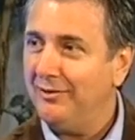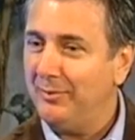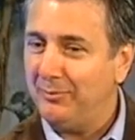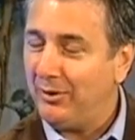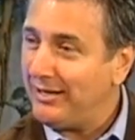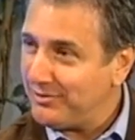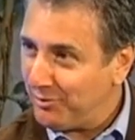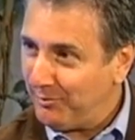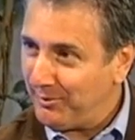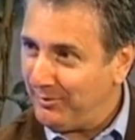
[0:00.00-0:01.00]
and
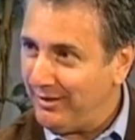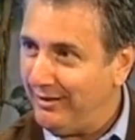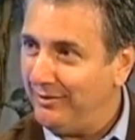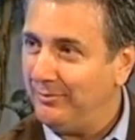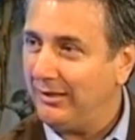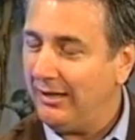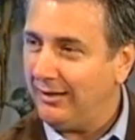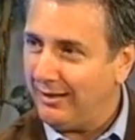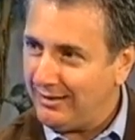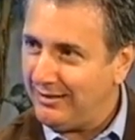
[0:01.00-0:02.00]
brainstorming with them,
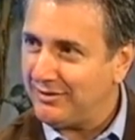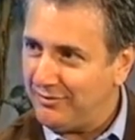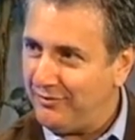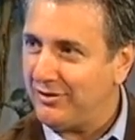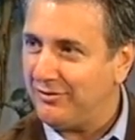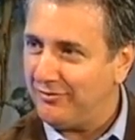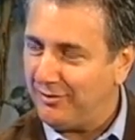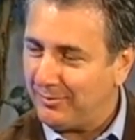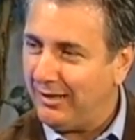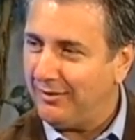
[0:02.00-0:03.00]
getting ideas and vision
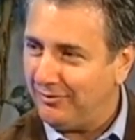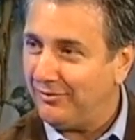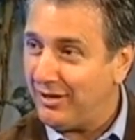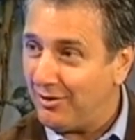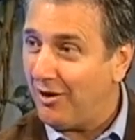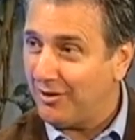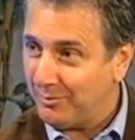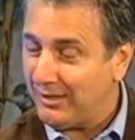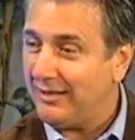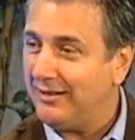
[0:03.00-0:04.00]
from kind of their heart,
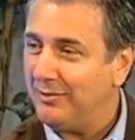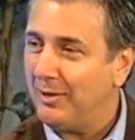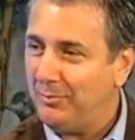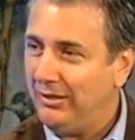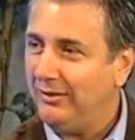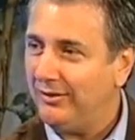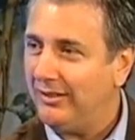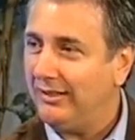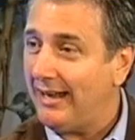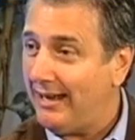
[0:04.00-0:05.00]
what they think might be a good
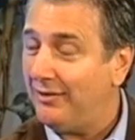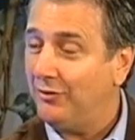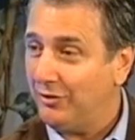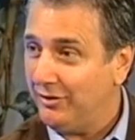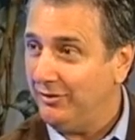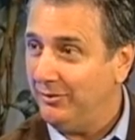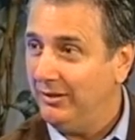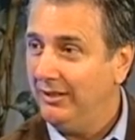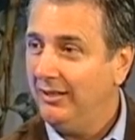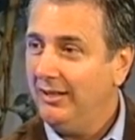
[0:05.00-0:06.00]
thing to have or do
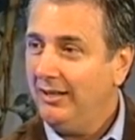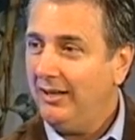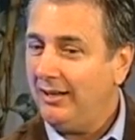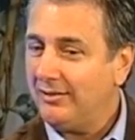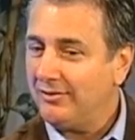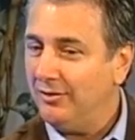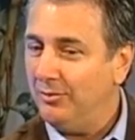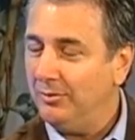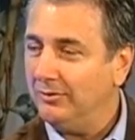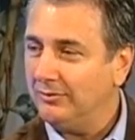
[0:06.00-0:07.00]
and so
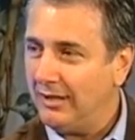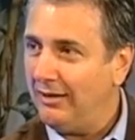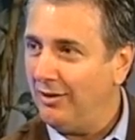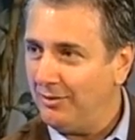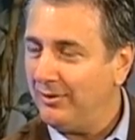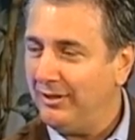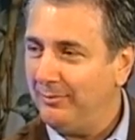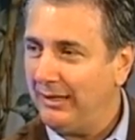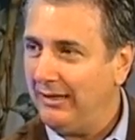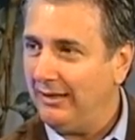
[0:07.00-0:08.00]
we'll dialogue with them
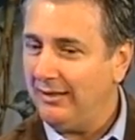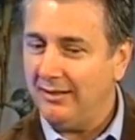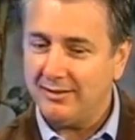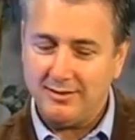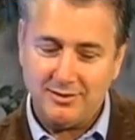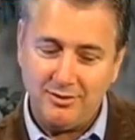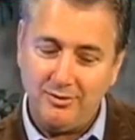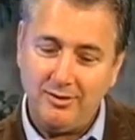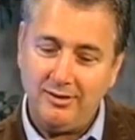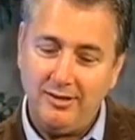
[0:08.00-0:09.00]
and get ideas. And so
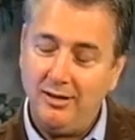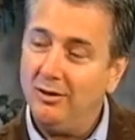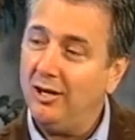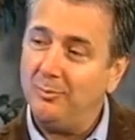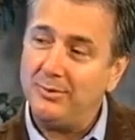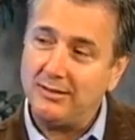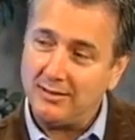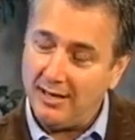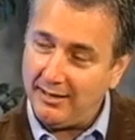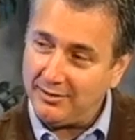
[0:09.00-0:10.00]
mm-hmm. they'll help
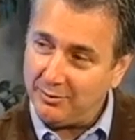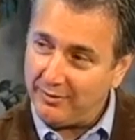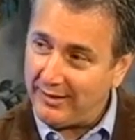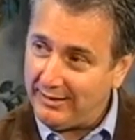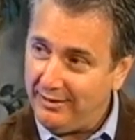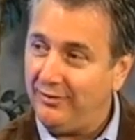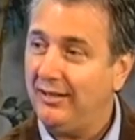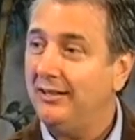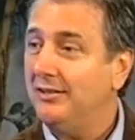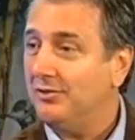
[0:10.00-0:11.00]
design sort of
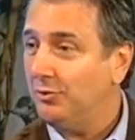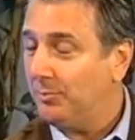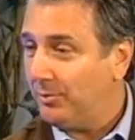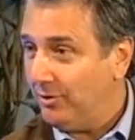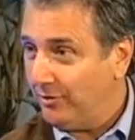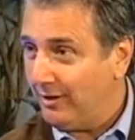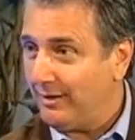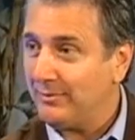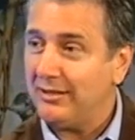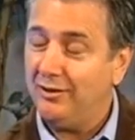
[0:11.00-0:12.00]
activities or
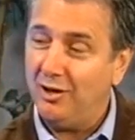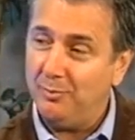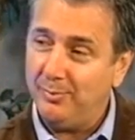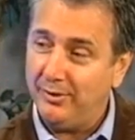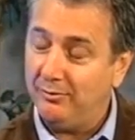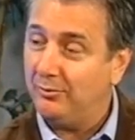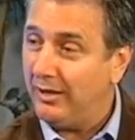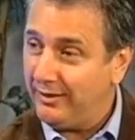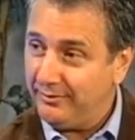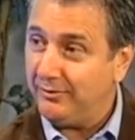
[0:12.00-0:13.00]
programs. They'll help uh,
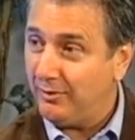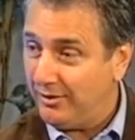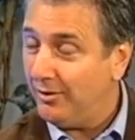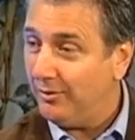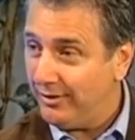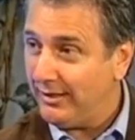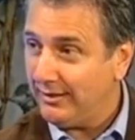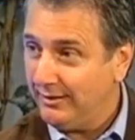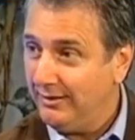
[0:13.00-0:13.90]
run a, run the whole thing,